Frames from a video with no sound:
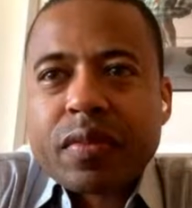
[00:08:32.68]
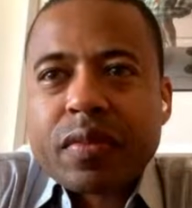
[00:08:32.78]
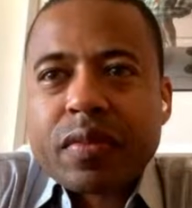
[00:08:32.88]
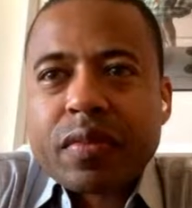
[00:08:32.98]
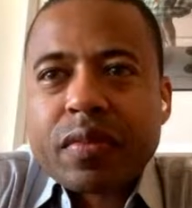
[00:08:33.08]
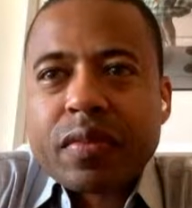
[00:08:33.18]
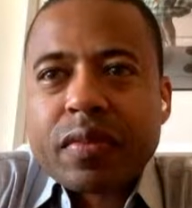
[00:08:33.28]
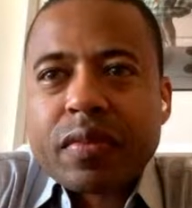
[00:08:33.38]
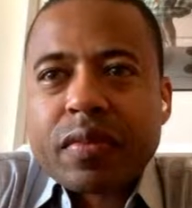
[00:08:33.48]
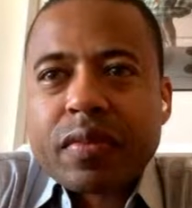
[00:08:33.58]

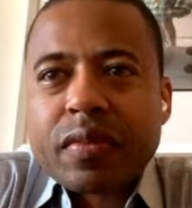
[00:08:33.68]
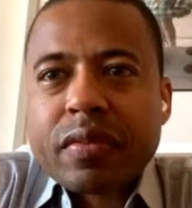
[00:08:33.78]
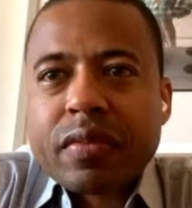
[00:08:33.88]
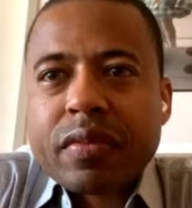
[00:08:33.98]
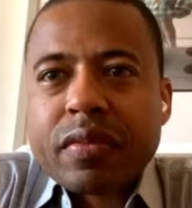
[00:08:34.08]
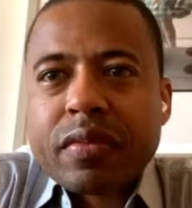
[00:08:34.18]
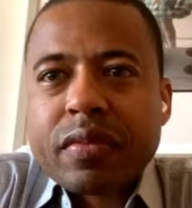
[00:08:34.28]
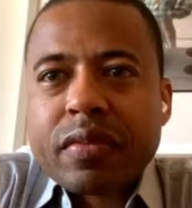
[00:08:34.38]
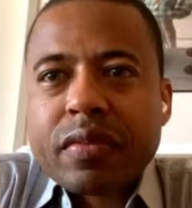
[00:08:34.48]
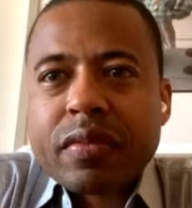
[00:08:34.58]

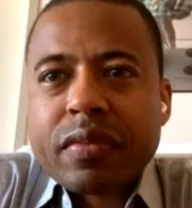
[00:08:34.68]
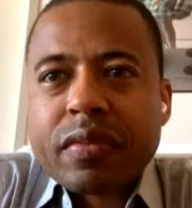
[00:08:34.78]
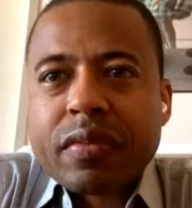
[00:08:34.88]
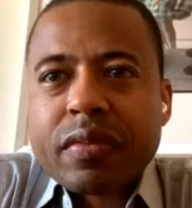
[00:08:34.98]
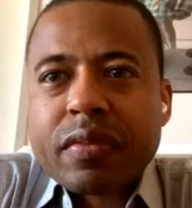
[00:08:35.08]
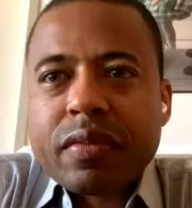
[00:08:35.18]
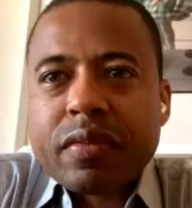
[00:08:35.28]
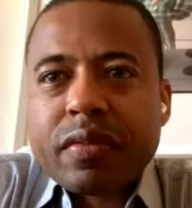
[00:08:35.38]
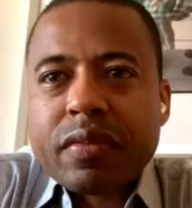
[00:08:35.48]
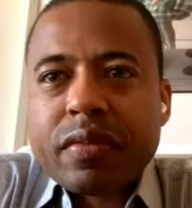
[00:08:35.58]

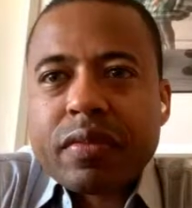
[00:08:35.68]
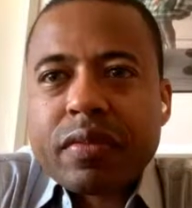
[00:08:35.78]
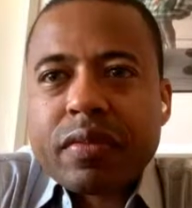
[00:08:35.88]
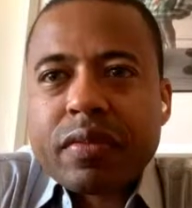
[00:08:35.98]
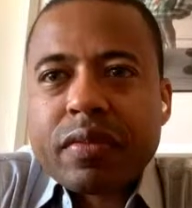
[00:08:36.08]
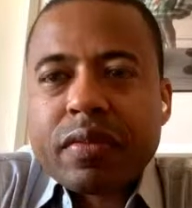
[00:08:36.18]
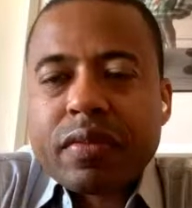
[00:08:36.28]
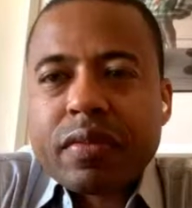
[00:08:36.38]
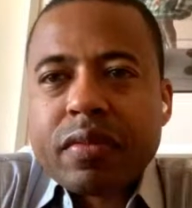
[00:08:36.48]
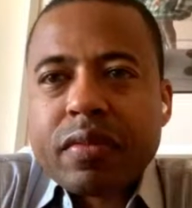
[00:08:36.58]

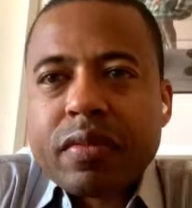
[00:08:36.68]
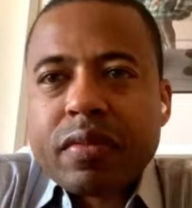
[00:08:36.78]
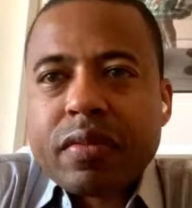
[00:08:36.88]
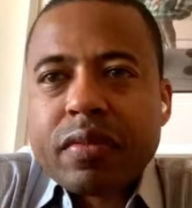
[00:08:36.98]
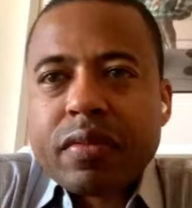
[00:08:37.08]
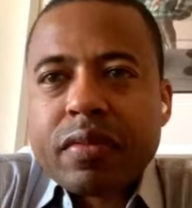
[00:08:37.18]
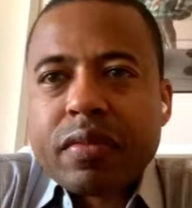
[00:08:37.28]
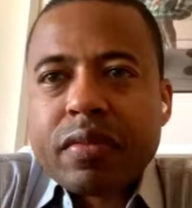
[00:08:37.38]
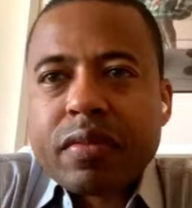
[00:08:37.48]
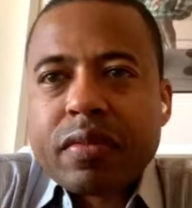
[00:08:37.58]

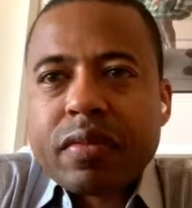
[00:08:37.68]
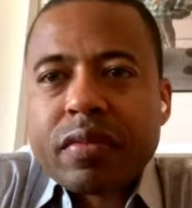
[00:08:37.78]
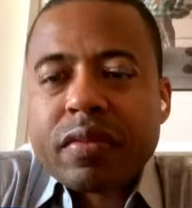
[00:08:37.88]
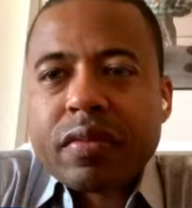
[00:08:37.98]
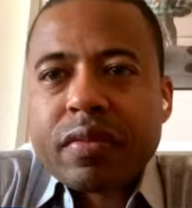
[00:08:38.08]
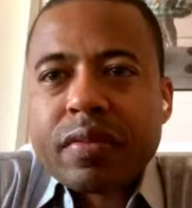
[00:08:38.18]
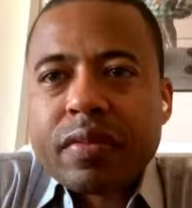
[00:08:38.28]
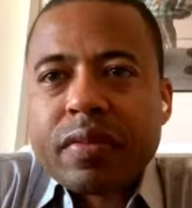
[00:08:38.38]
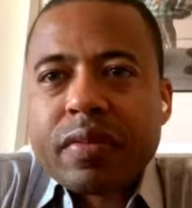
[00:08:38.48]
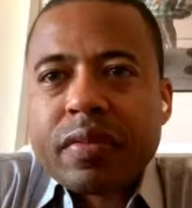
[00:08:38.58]

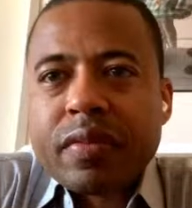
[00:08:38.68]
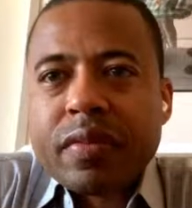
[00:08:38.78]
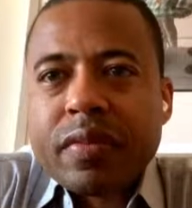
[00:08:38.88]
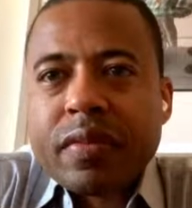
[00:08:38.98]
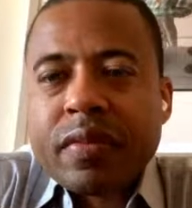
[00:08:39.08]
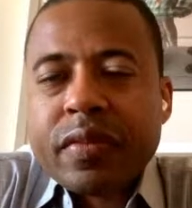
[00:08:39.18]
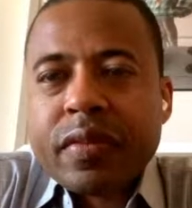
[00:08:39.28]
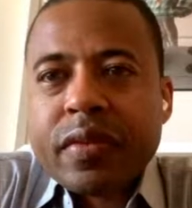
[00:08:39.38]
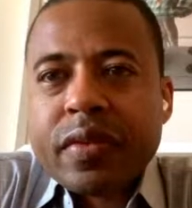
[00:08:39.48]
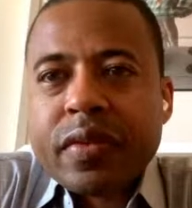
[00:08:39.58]

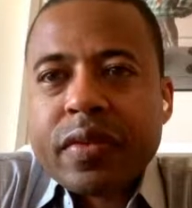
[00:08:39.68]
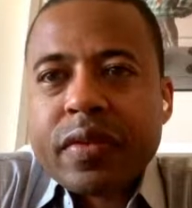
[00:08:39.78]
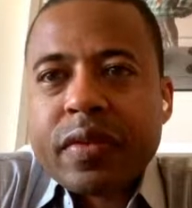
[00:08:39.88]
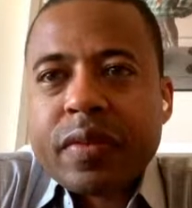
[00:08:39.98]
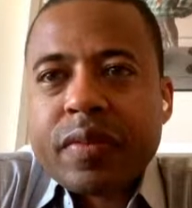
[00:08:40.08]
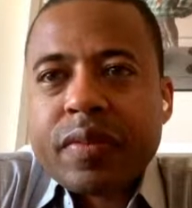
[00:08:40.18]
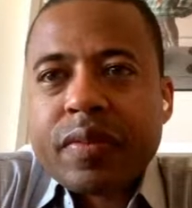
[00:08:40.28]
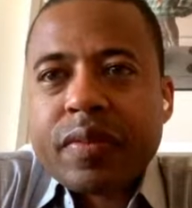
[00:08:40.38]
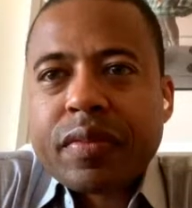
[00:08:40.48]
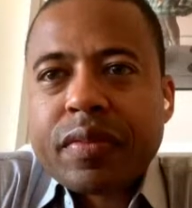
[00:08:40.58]
The person shown says nothing.